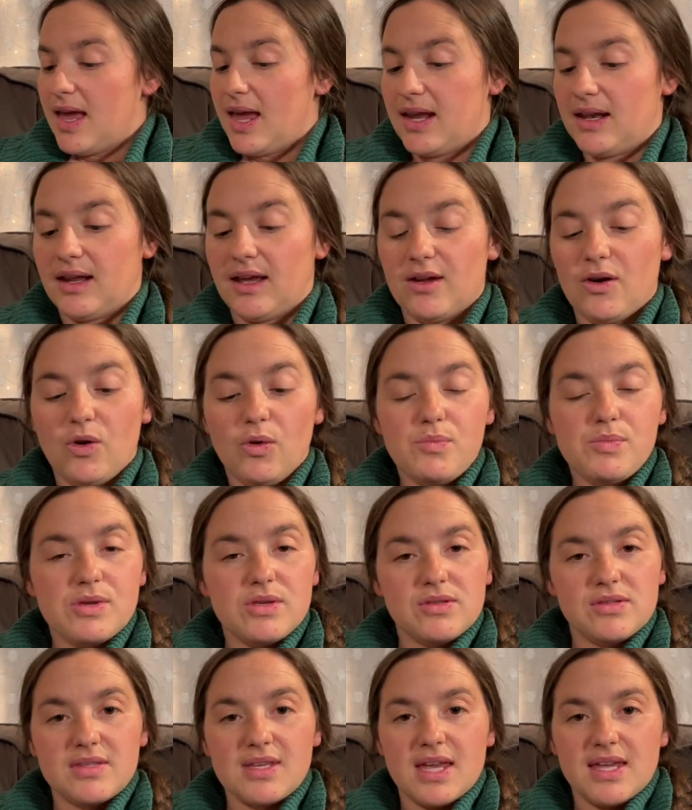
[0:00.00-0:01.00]
and I hope you
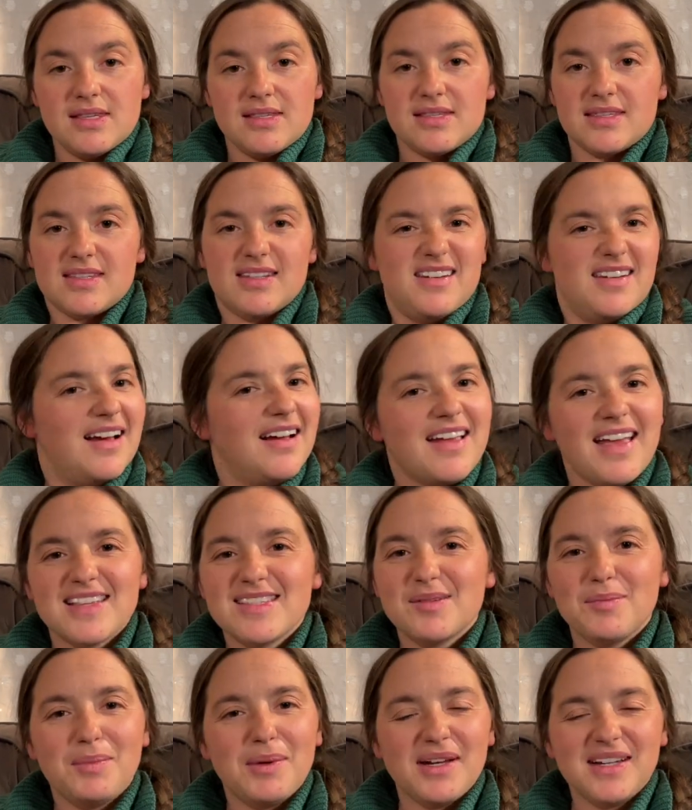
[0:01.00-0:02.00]
stay snug
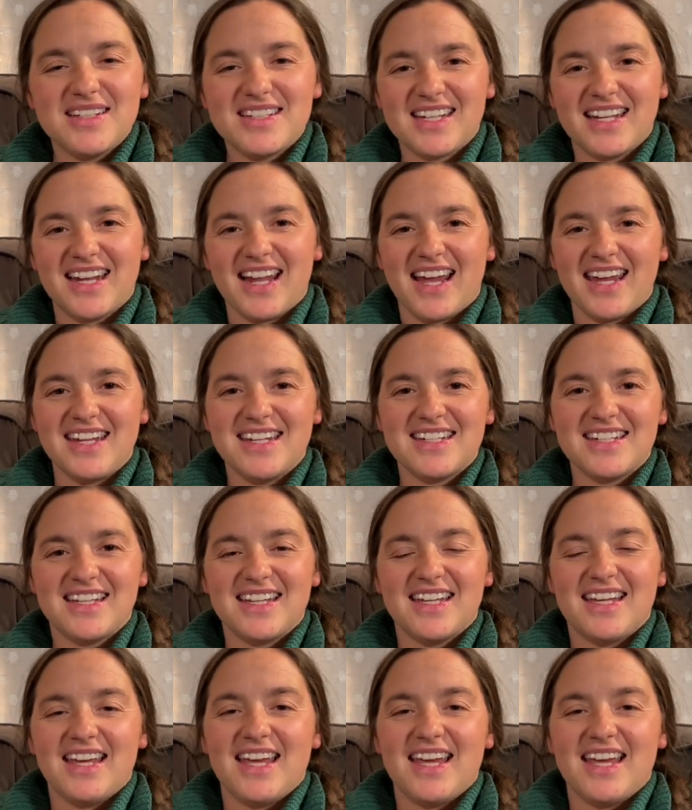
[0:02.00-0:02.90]
as a bug tonight,